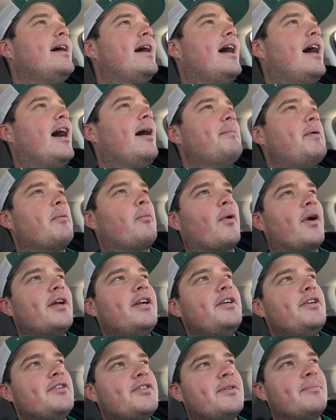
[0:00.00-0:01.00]
um, and we're
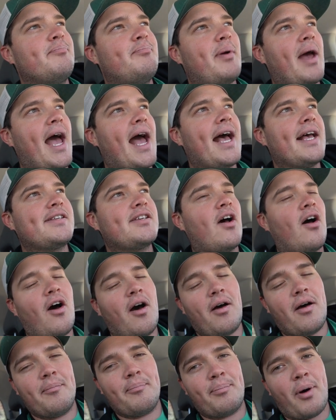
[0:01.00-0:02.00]
going to do some bass
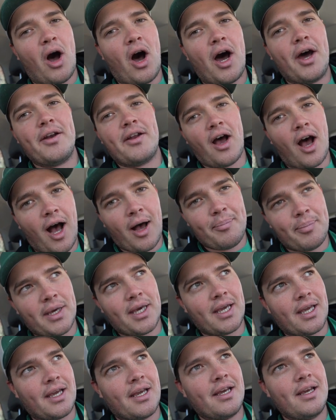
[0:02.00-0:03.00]
ho pond
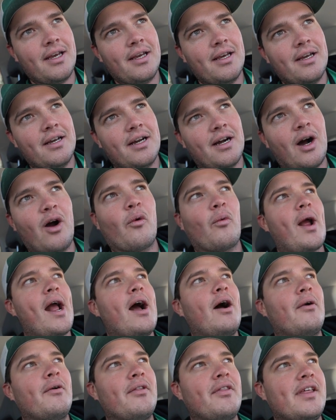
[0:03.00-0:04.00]
hopping
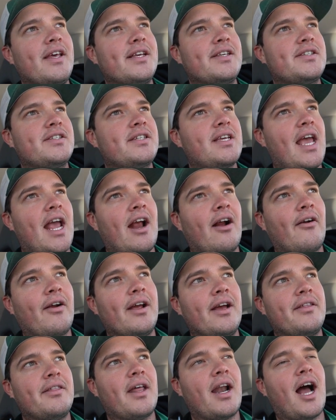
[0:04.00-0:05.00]
around this
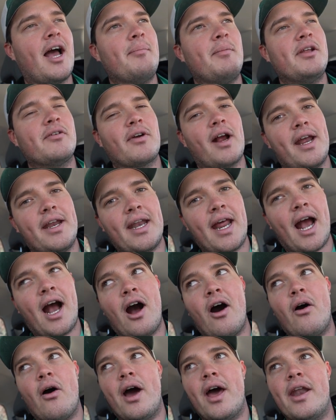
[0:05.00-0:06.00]
area that I'm in right now.